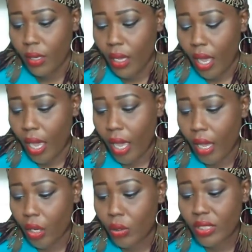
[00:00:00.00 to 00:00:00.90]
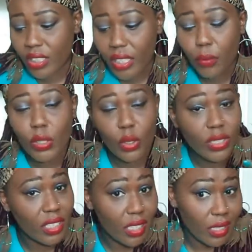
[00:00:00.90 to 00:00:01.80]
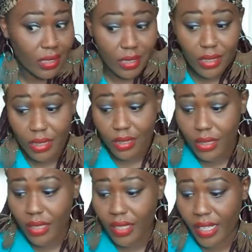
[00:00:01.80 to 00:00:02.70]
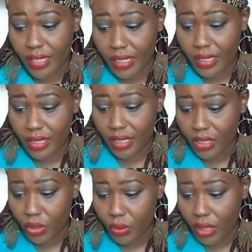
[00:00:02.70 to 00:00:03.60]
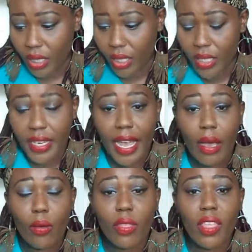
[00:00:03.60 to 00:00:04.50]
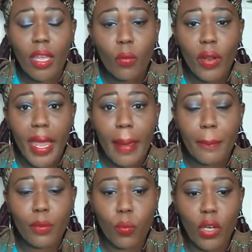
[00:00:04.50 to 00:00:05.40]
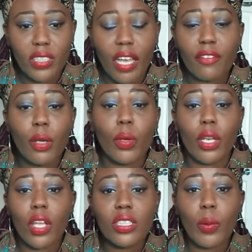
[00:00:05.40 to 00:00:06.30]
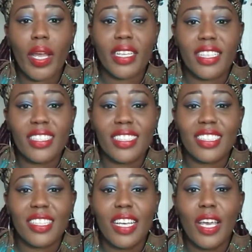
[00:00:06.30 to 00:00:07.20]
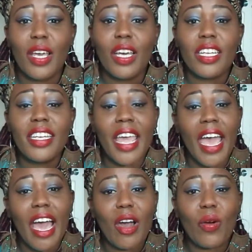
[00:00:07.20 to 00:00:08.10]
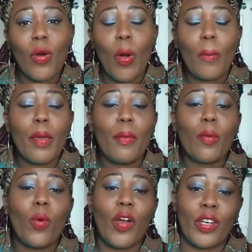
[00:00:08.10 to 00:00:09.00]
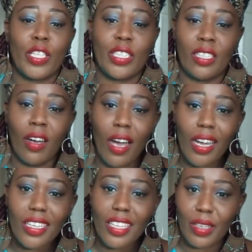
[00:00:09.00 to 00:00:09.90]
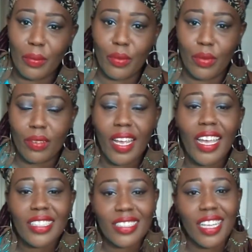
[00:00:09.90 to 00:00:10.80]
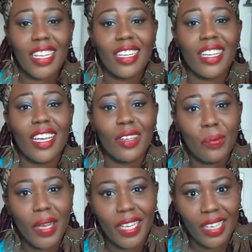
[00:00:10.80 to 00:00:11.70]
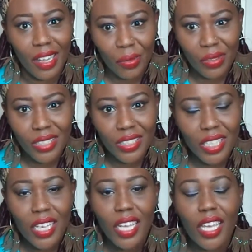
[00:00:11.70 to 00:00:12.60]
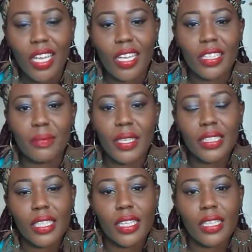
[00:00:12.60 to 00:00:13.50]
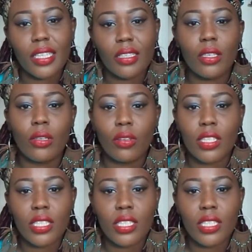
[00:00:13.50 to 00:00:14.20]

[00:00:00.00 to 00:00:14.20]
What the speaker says: was considered extinct until the 19th century. Now, then what happened was, after we lost our identity, now people were taught Hebrew as an Edomite language, and basically, the